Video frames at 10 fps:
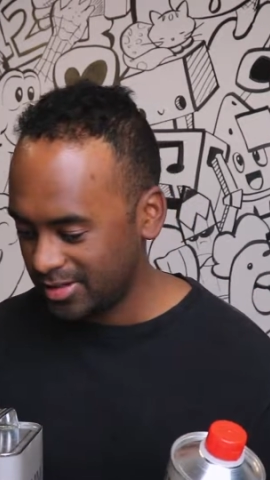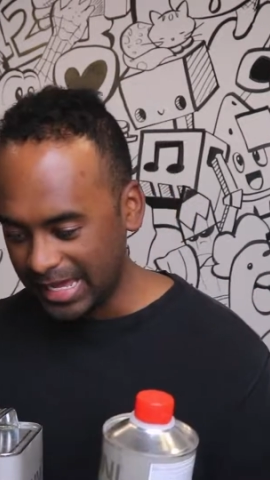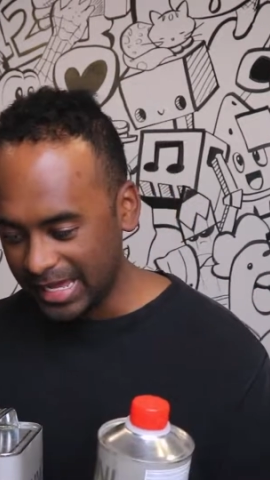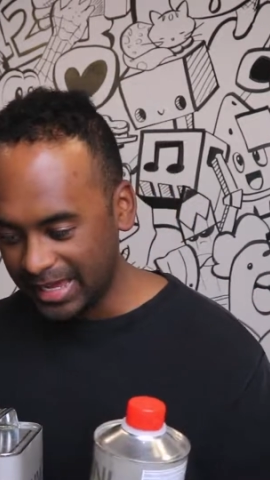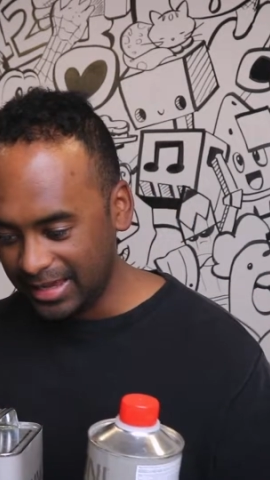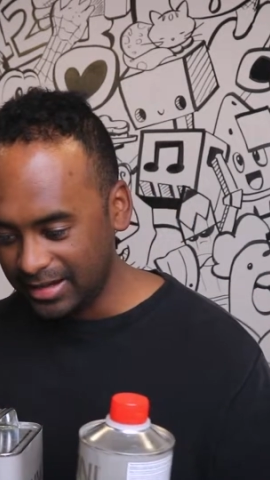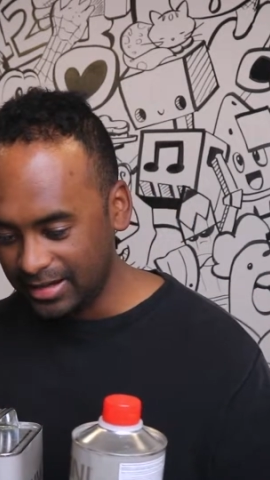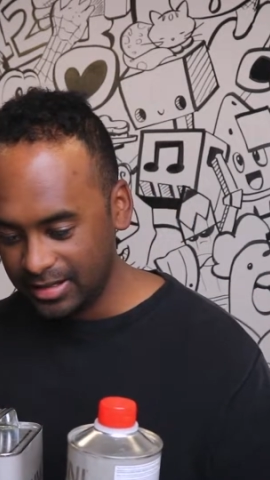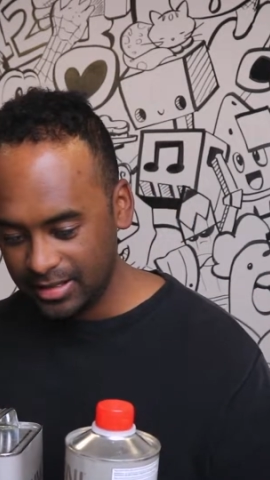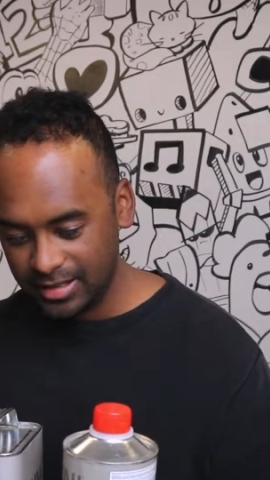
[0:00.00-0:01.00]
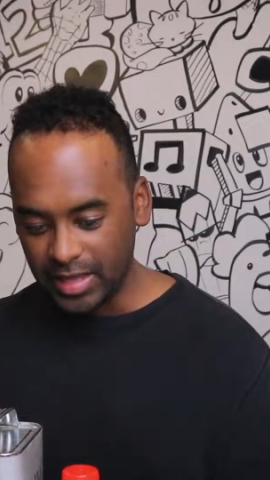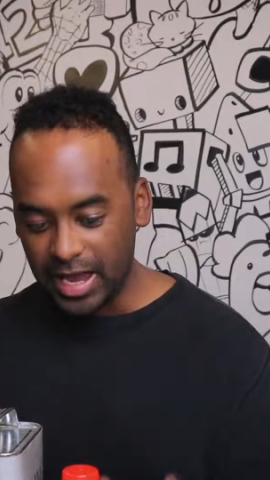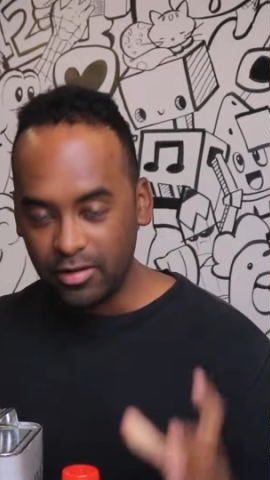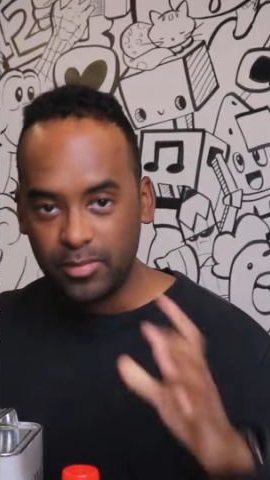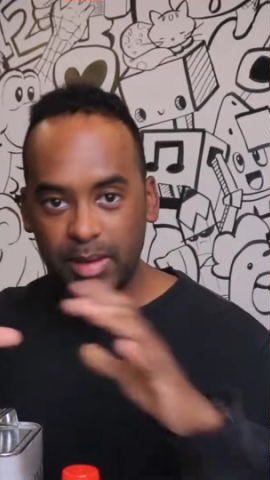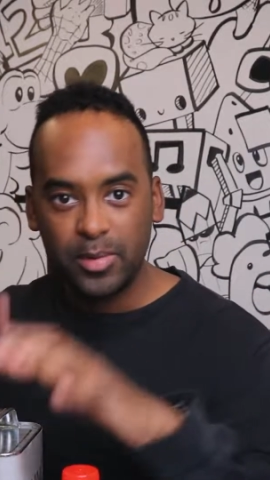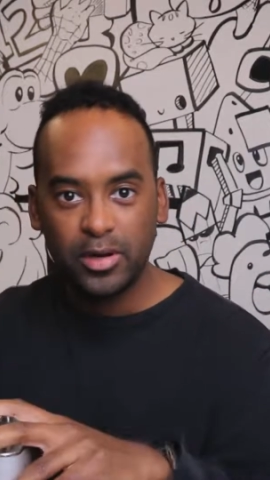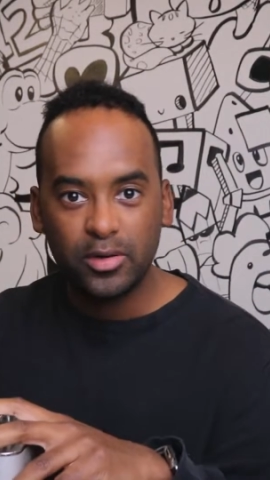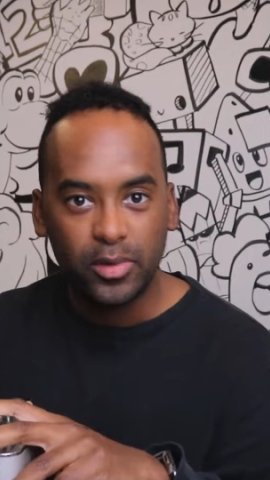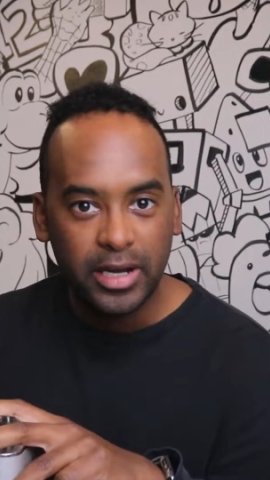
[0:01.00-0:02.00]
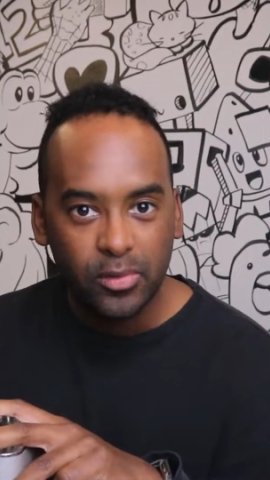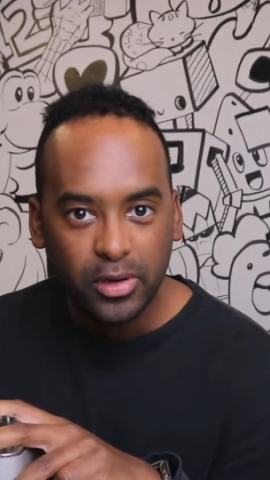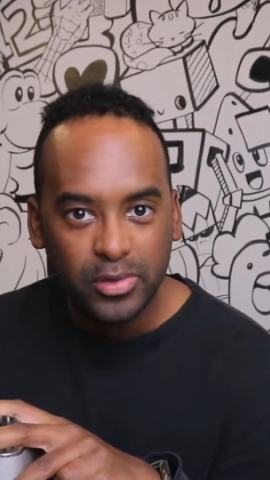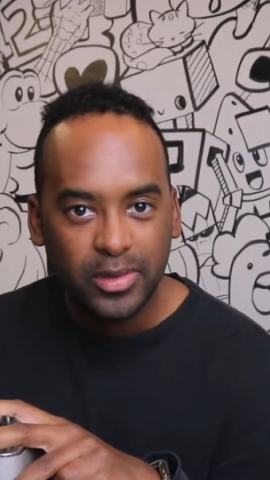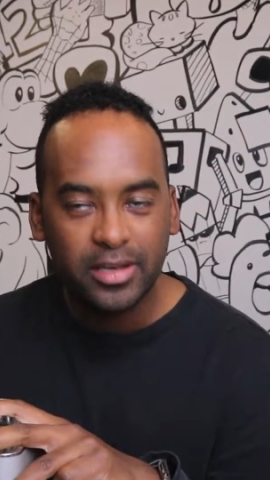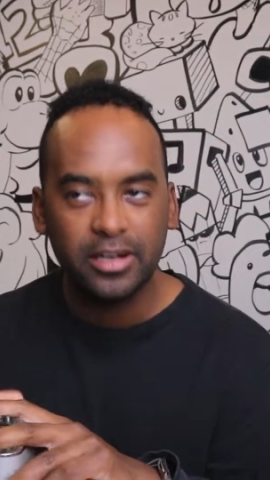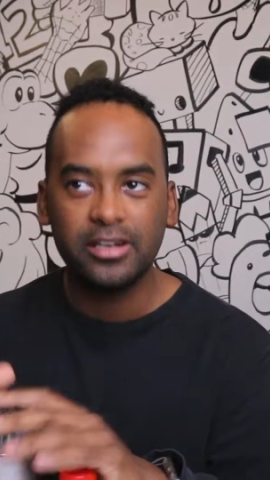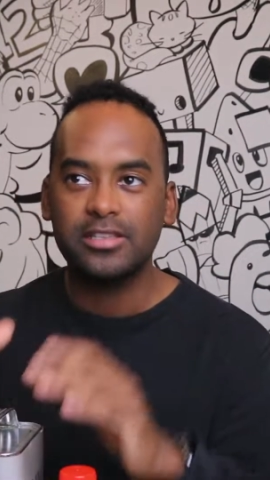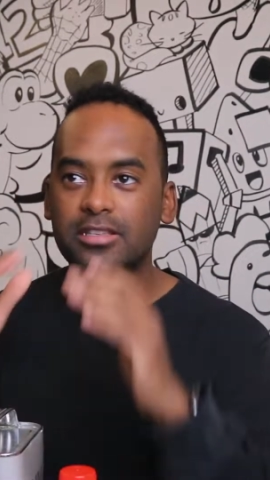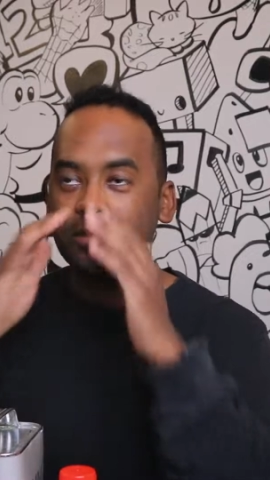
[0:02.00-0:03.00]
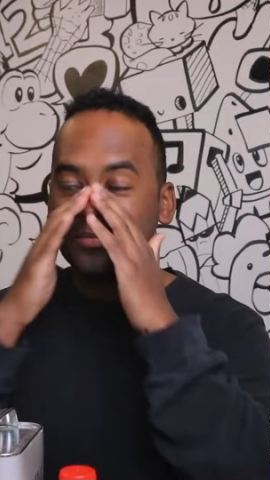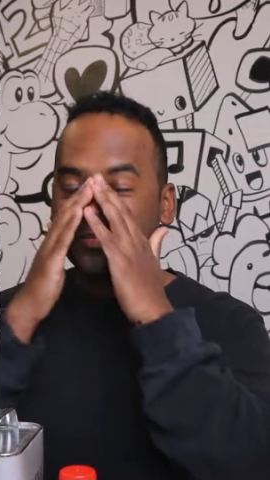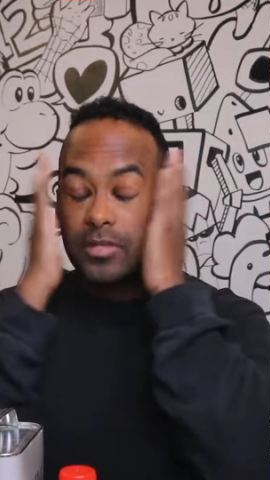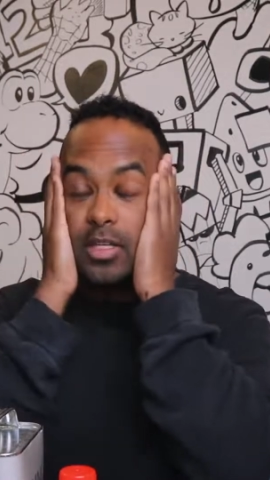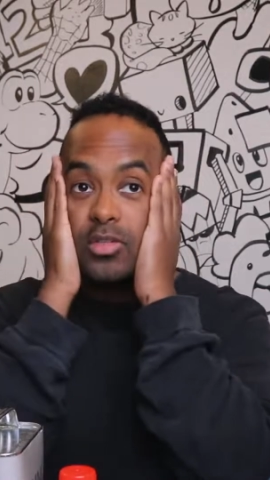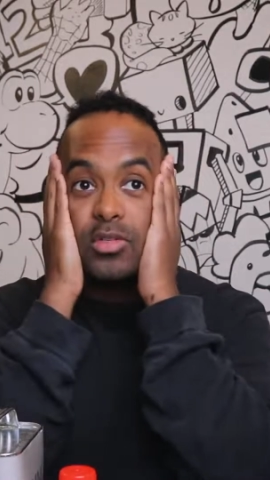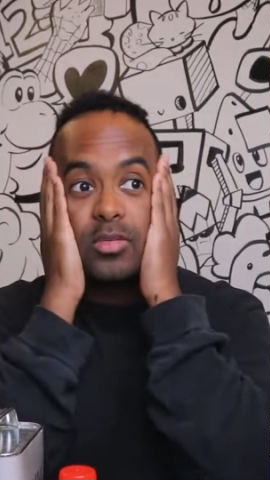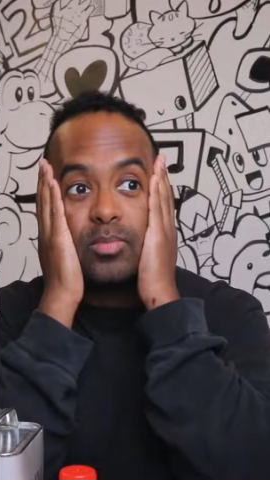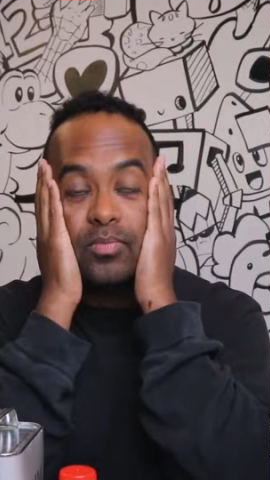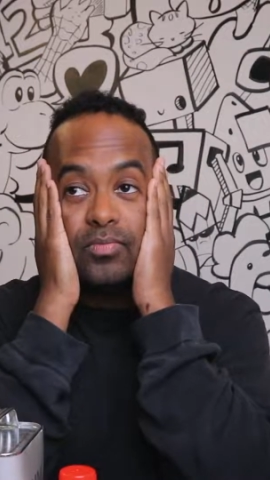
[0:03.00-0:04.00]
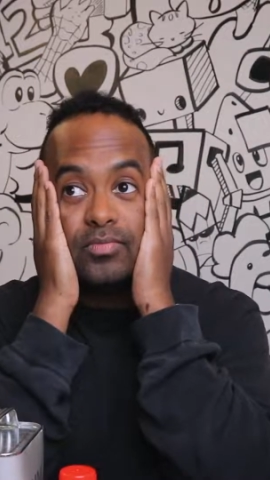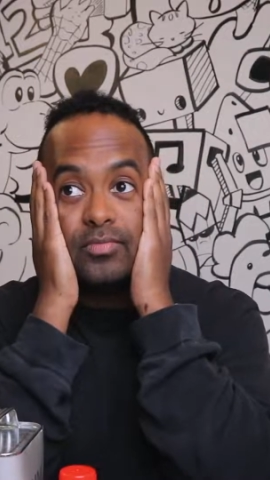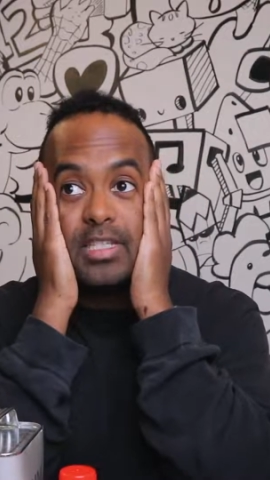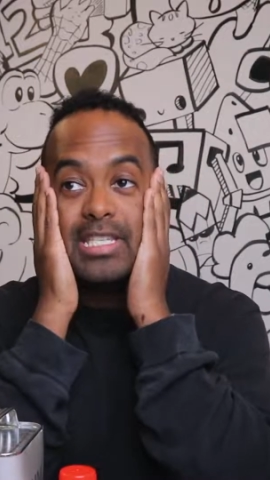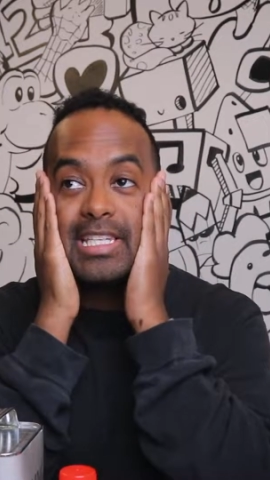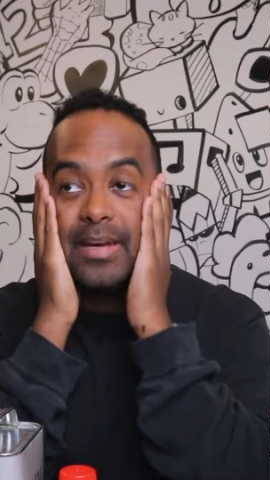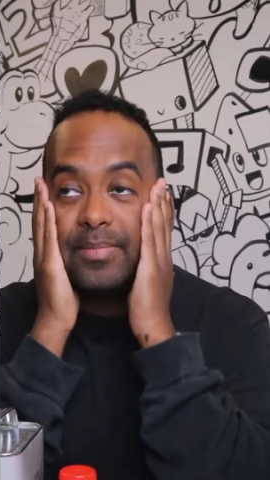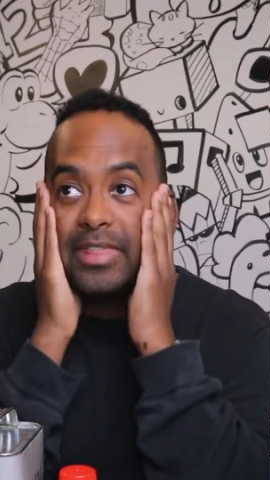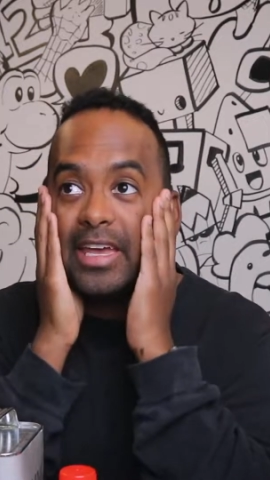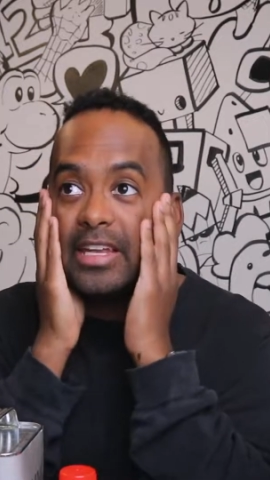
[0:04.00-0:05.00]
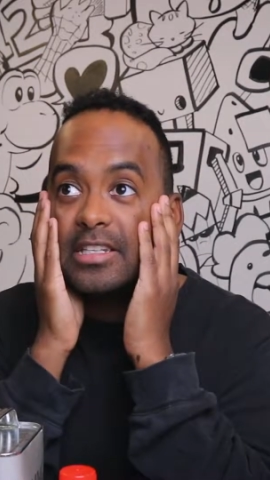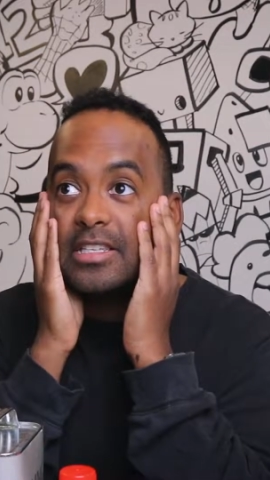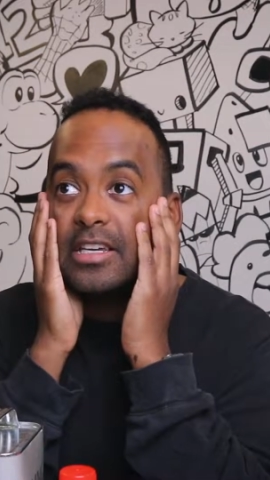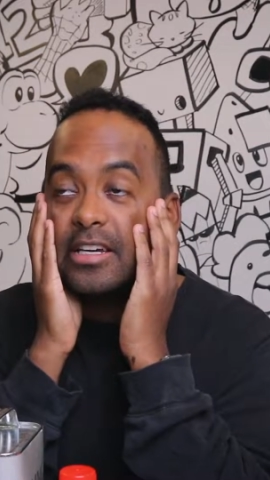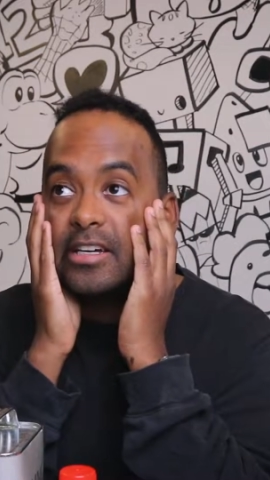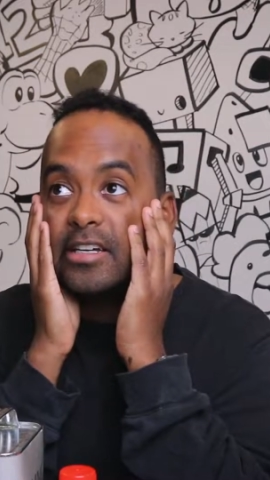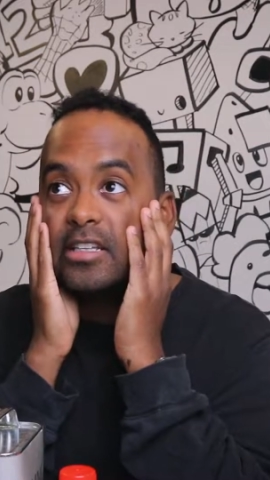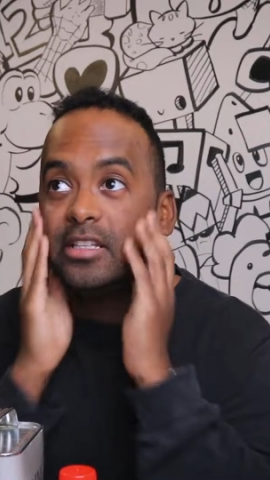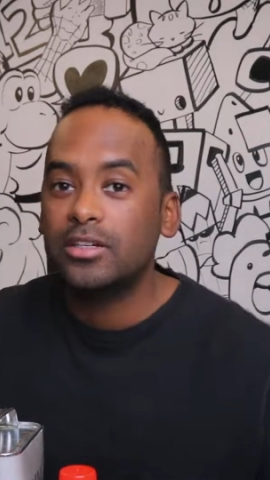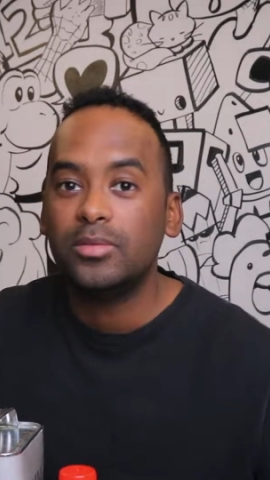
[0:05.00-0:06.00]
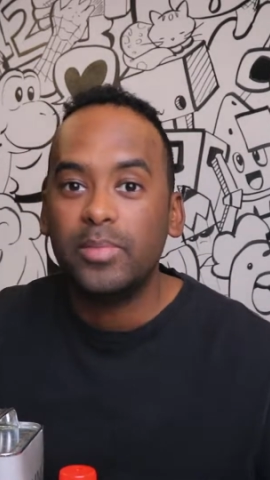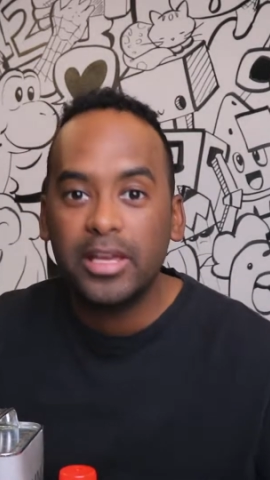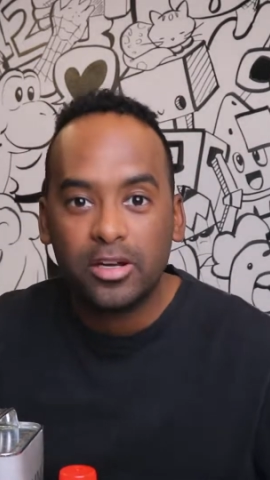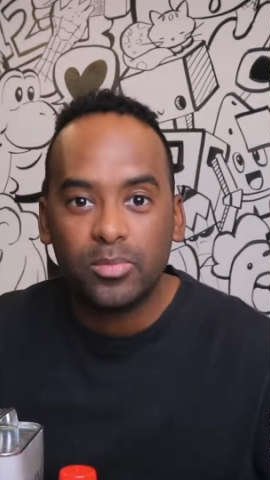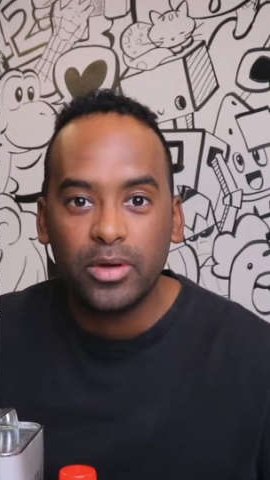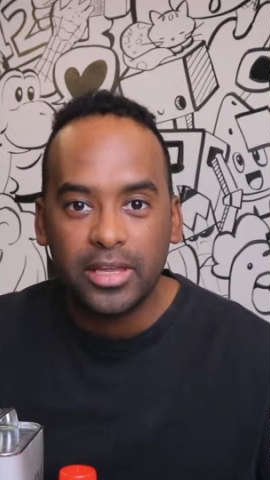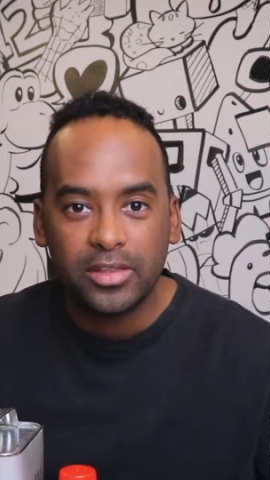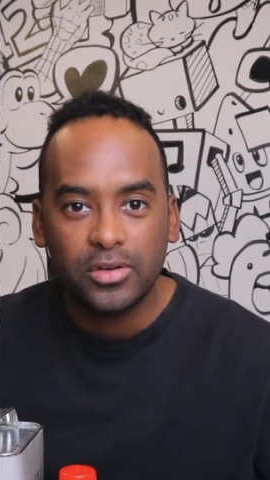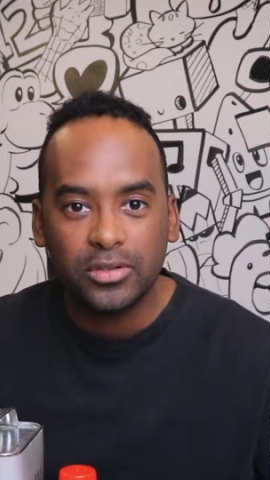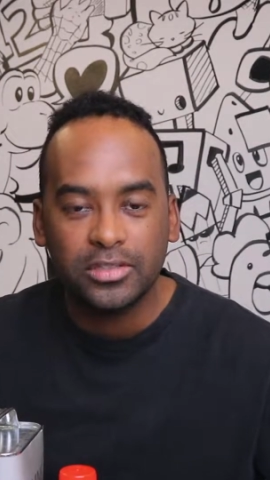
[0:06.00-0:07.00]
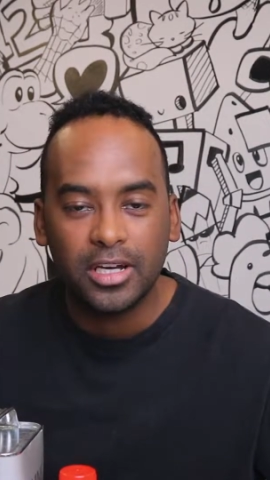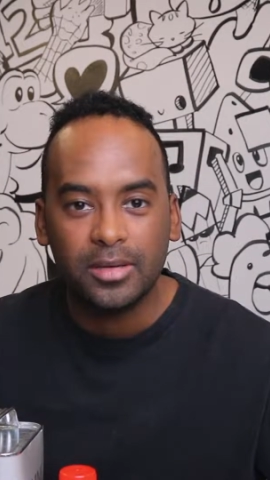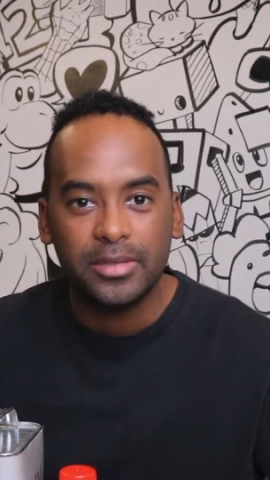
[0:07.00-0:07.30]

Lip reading: And I remember when I worked with cars, this was a step that could make or break the whole job.